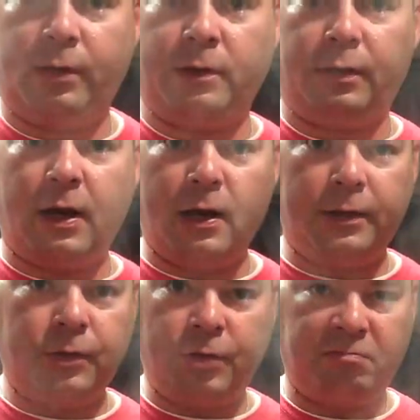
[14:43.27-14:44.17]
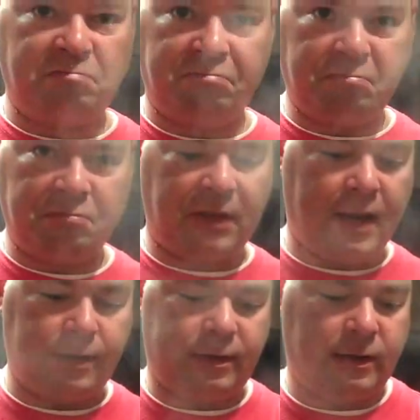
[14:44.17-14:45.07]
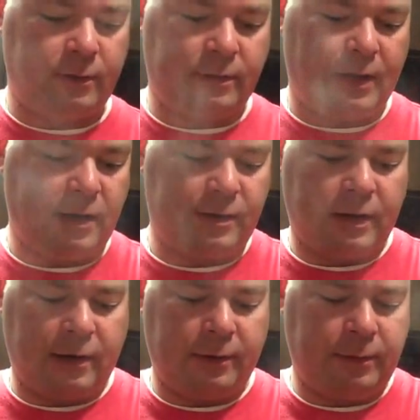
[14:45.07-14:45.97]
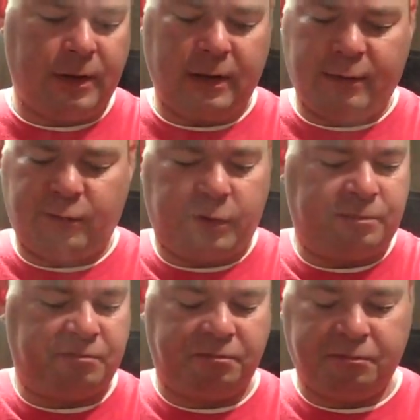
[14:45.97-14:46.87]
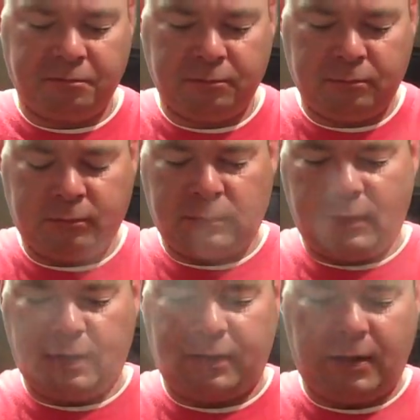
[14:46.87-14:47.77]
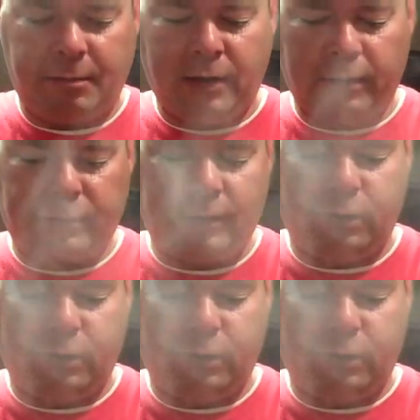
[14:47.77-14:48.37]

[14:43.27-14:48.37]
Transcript: one of the Lodge cast iron things for $60.